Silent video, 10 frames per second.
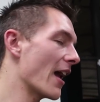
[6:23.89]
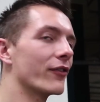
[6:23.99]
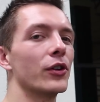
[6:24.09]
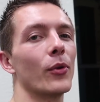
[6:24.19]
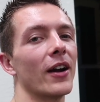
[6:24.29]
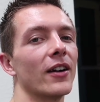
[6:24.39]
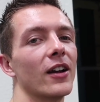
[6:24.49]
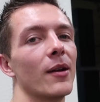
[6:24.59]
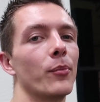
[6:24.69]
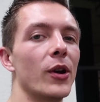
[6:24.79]

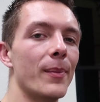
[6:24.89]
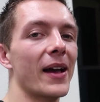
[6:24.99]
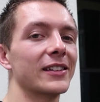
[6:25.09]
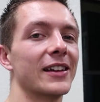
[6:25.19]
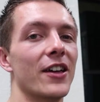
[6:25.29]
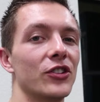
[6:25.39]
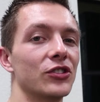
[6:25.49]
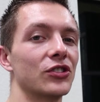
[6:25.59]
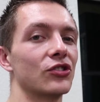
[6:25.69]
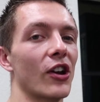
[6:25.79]
everywhere, put it back together
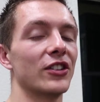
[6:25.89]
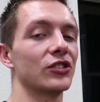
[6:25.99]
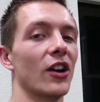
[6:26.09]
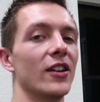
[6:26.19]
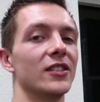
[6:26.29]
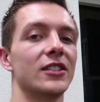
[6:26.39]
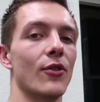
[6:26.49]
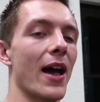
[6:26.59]
just to try to start it and see